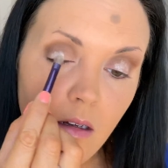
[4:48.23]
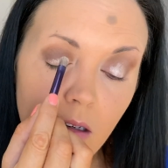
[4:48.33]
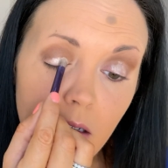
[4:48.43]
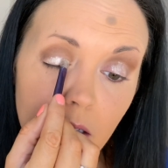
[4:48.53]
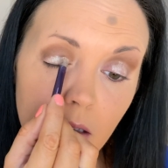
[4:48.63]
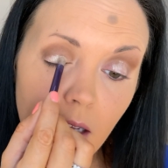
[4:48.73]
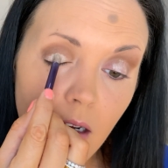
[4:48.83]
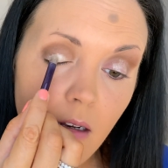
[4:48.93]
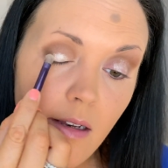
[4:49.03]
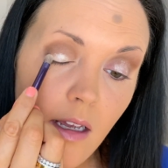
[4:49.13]
I just
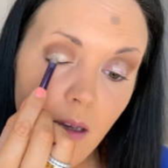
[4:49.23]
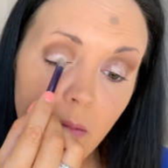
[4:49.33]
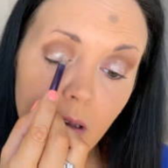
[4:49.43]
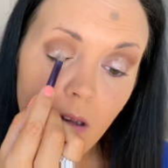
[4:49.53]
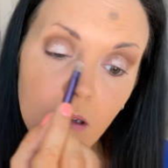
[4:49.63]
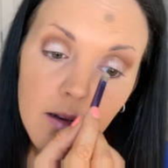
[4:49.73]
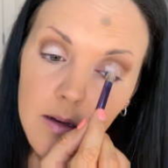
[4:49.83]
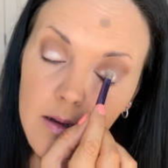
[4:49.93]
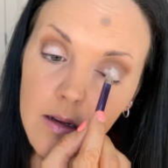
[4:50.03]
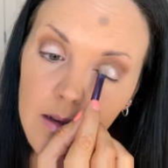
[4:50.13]
kind of tap it,
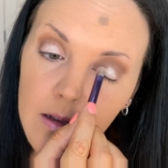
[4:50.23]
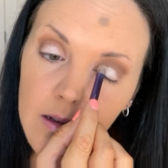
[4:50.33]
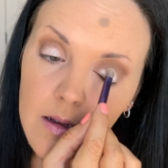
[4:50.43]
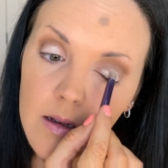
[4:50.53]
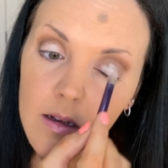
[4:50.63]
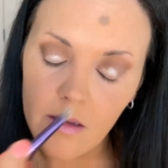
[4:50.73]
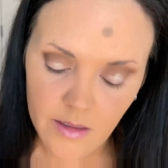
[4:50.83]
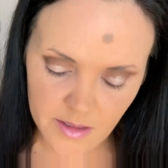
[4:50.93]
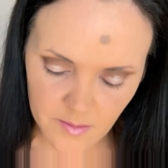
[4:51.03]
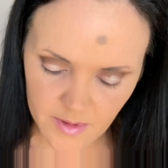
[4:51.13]
and
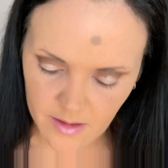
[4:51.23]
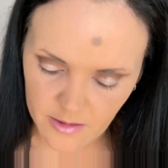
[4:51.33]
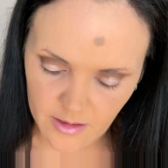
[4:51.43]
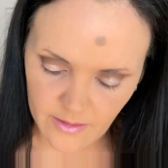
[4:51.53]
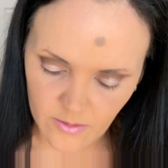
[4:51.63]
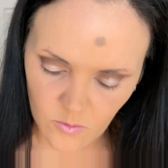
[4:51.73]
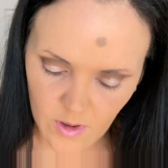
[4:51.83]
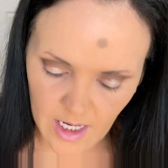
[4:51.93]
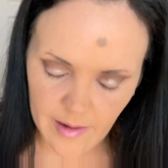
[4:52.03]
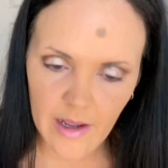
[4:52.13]
then sometimes I'll even
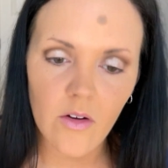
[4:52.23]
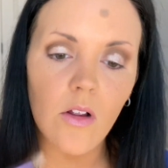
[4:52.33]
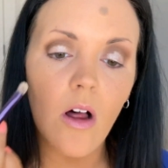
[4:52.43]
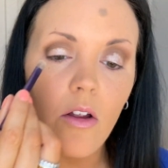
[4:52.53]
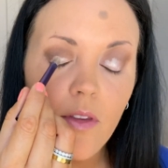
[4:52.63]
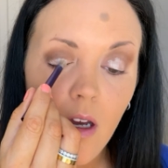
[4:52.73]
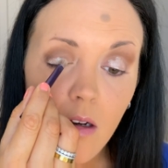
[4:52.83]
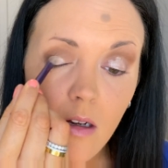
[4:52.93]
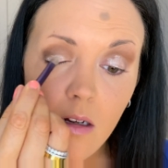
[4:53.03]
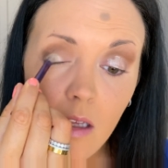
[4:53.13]
wipe. I have a cloth
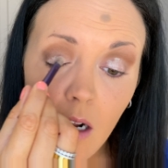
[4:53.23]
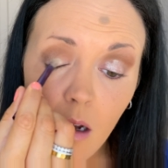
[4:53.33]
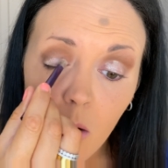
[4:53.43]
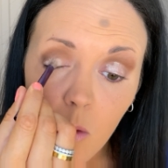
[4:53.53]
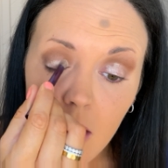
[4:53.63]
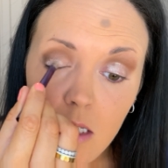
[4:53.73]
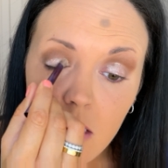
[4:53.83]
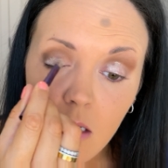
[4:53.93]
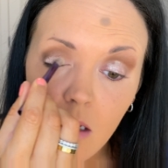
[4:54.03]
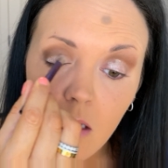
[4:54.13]
down here that I
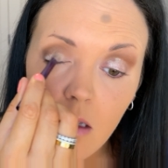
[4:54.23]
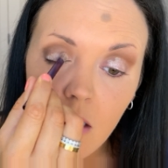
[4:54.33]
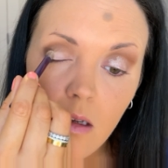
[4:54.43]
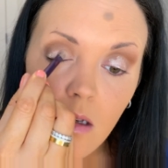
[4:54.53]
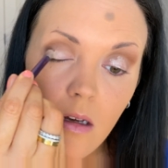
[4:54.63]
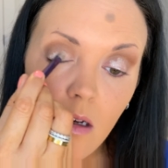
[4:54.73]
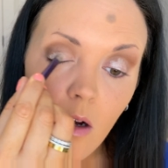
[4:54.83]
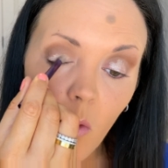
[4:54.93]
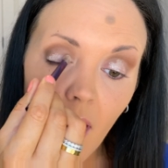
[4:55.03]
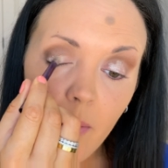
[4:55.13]
always
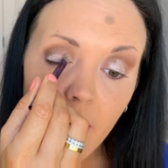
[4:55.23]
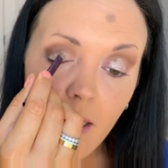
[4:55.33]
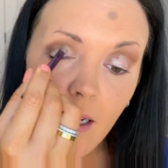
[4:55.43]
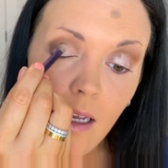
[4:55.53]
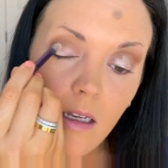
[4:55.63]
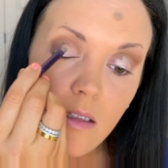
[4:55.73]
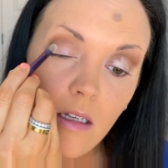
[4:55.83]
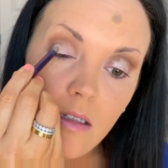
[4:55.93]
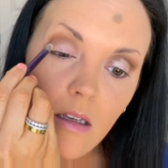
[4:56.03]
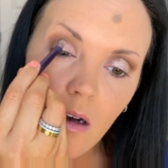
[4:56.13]
wipe any
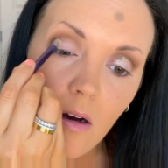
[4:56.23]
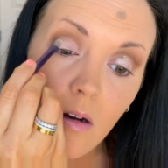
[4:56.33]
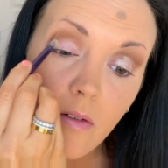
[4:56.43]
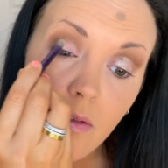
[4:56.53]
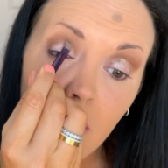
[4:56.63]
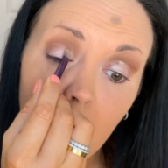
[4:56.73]
excess off